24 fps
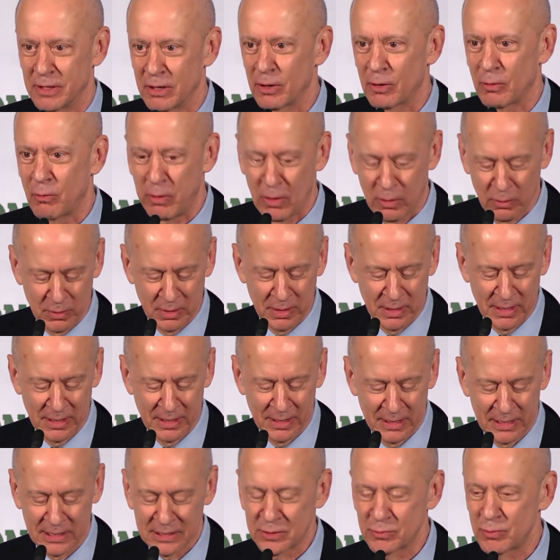their quote,
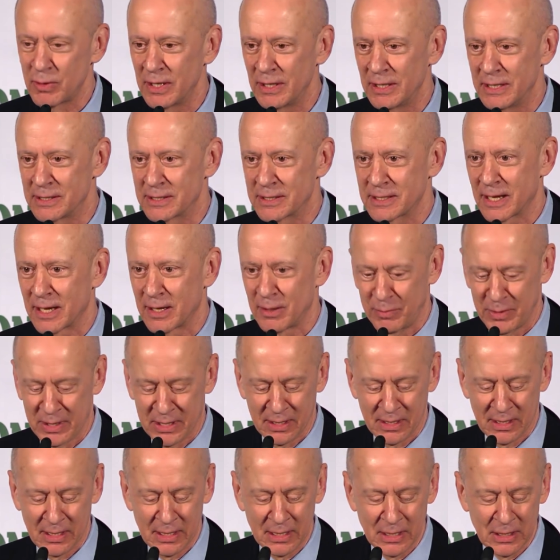Israeli settlement.